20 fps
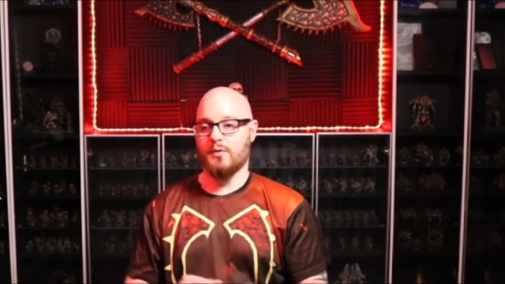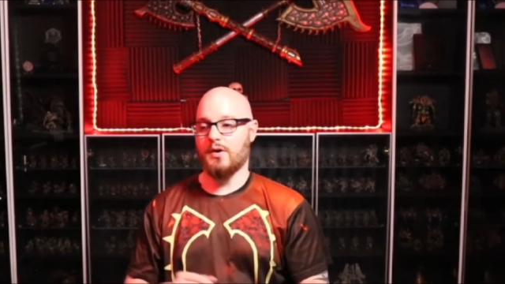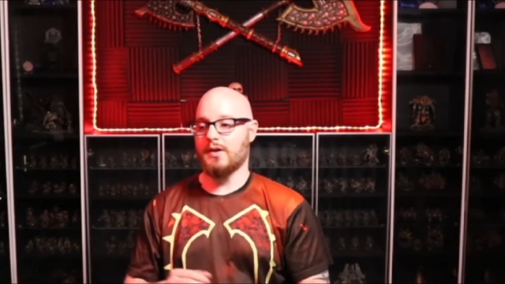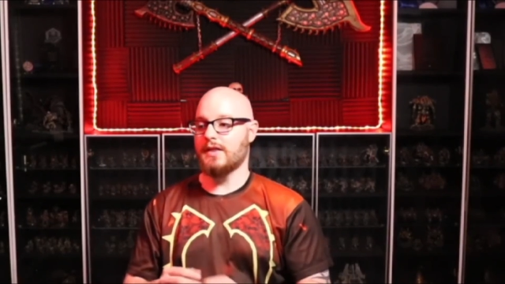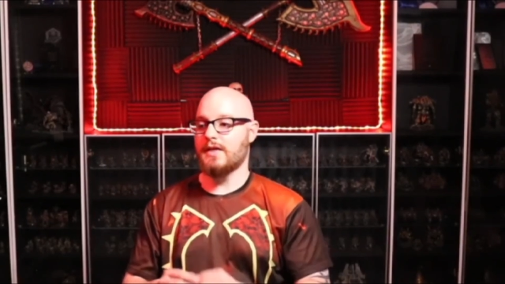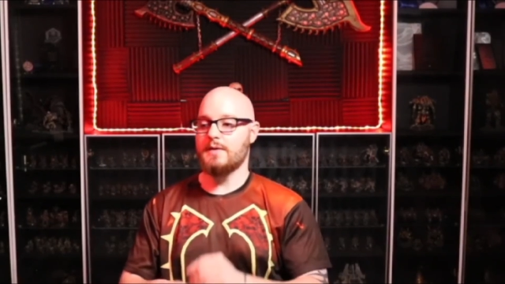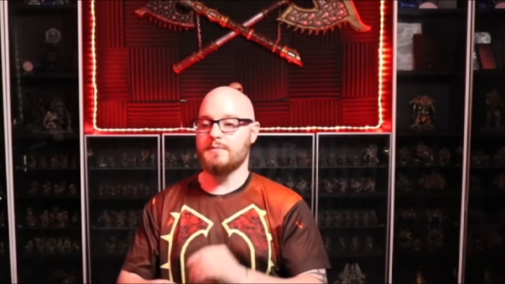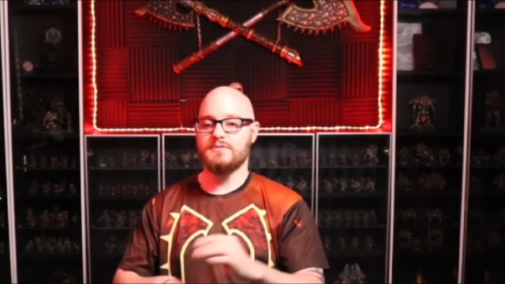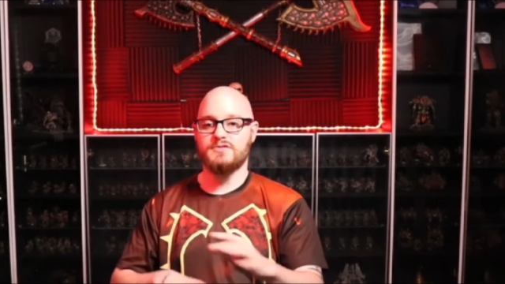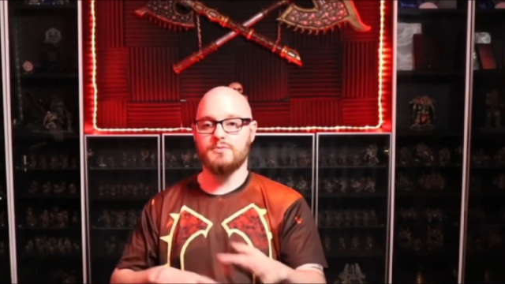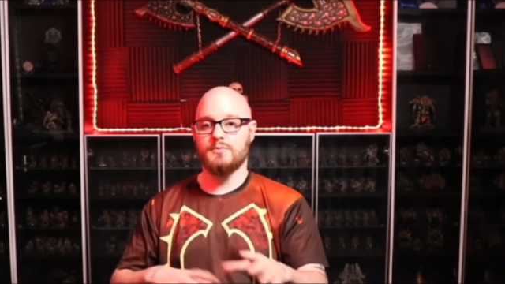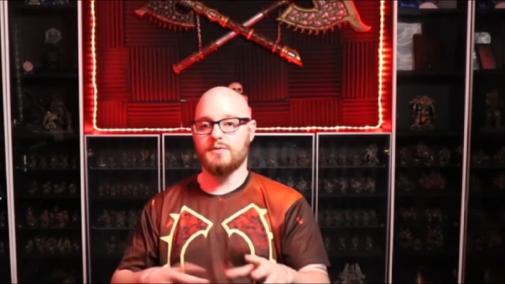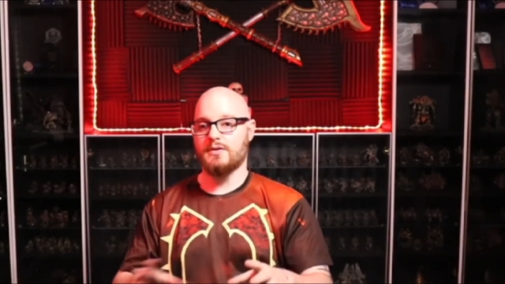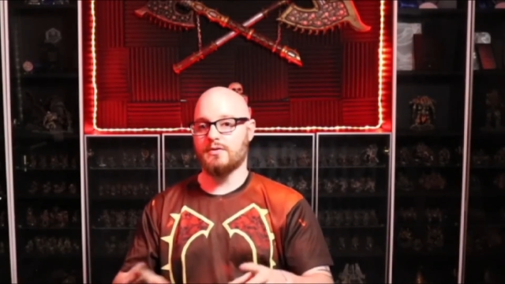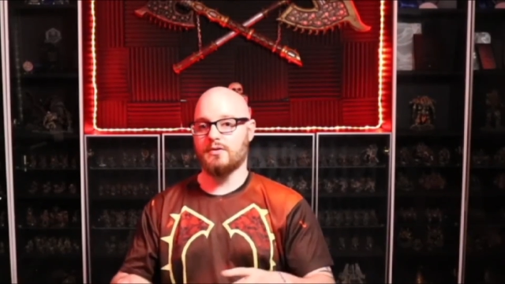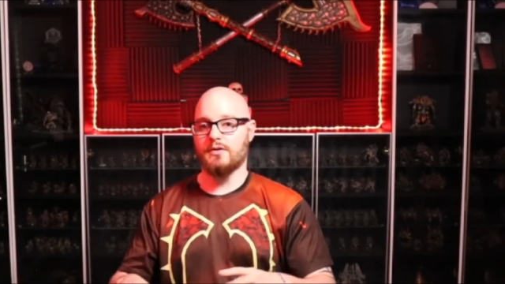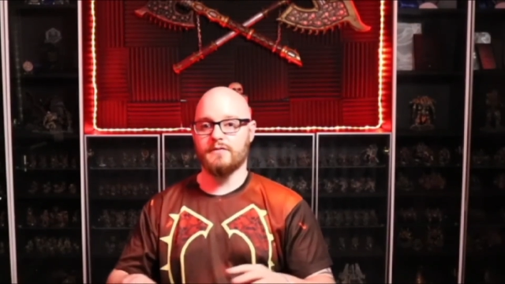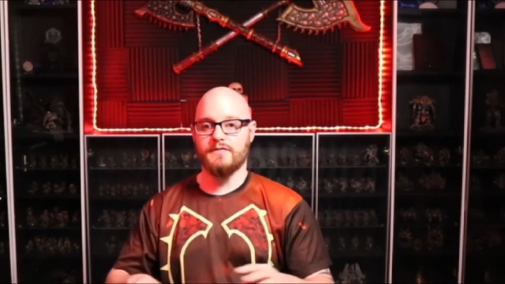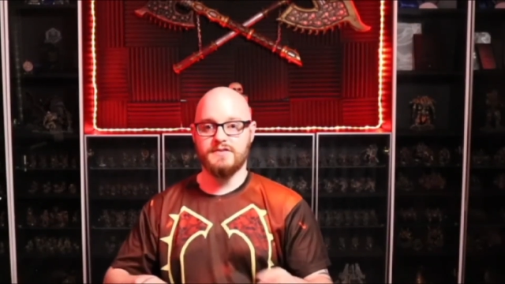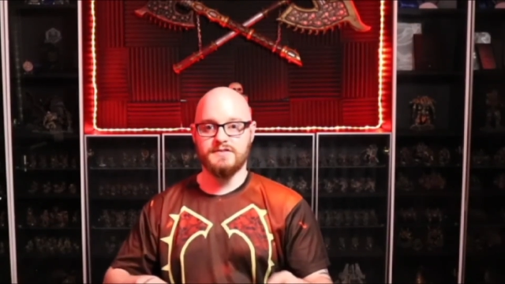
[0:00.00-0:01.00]
While he was doing
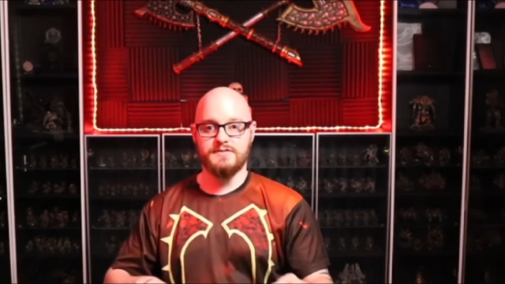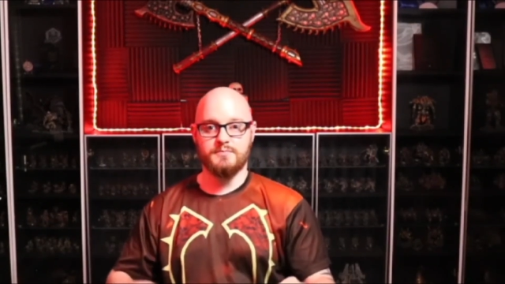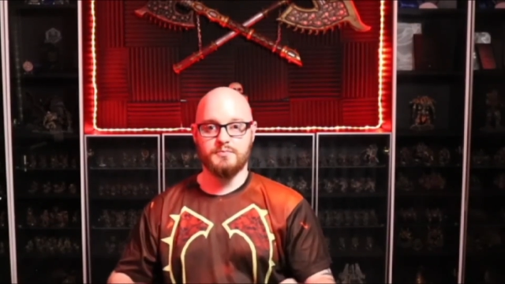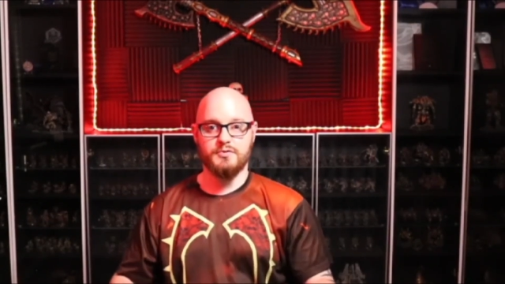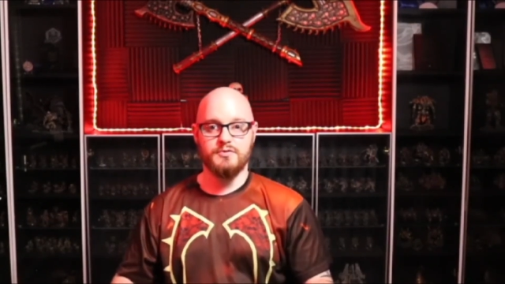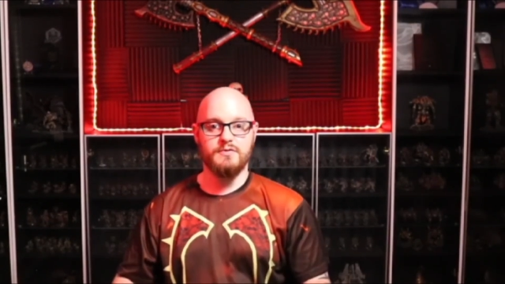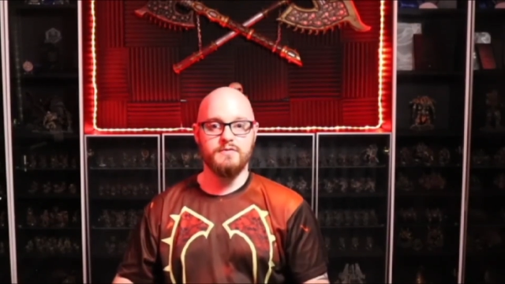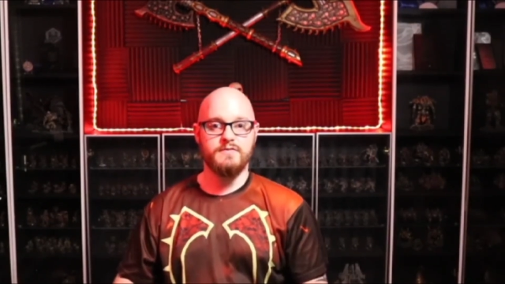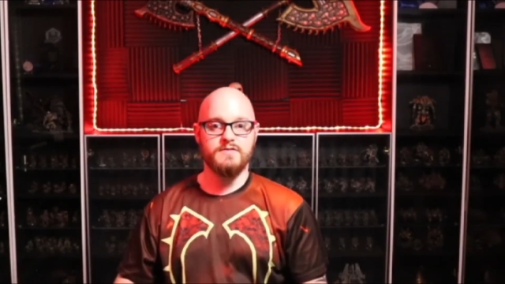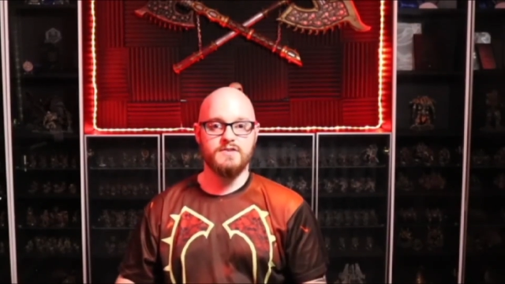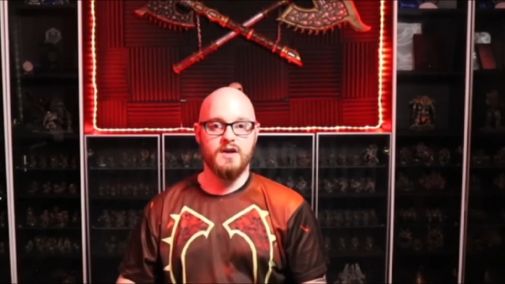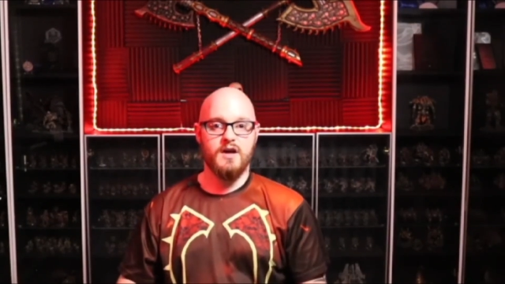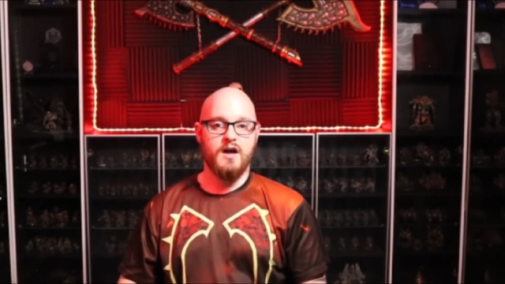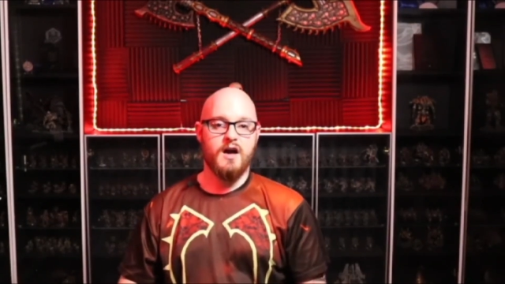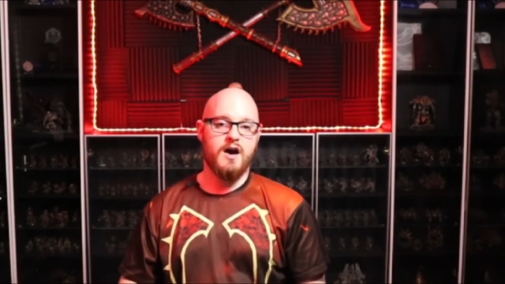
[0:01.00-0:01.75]
all of his moves,